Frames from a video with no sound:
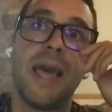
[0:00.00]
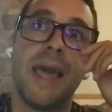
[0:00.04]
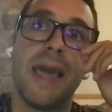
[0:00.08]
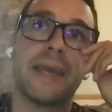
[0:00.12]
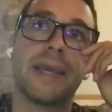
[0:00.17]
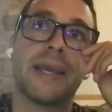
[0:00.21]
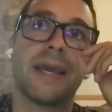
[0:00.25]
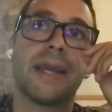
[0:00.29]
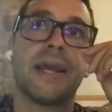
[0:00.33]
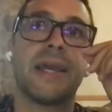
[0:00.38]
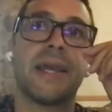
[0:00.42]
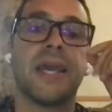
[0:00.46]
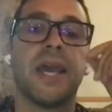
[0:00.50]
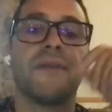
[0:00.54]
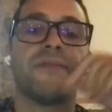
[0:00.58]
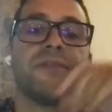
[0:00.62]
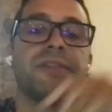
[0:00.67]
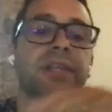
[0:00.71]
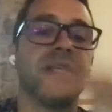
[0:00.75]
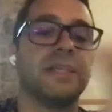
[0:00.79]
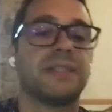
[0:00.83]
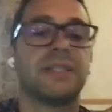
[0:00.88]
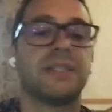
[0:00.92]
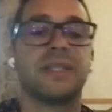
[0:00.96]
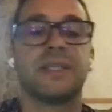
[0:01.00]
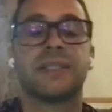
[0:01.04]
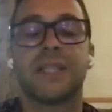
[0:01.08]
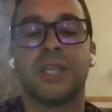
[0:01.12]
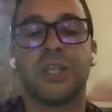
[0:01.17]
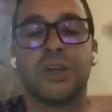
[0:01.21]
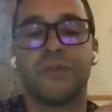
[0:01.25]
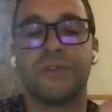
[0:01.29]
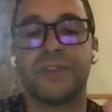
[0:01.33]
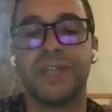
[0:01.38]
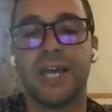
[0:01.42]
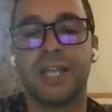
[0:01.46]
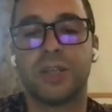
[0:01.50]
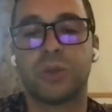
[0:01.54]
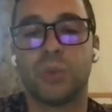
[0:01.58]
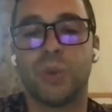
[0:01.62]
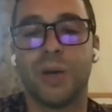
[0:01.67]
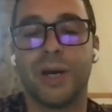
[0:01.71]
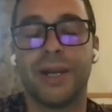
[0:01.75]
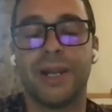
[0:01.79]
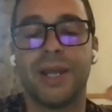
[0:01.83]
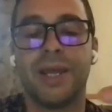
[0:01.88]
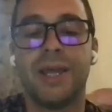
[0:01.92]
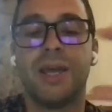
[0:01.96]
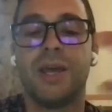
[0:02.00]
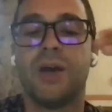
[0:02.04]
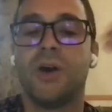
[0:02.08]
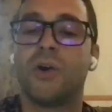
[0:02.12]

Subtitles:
hey, can I have this instead of that one?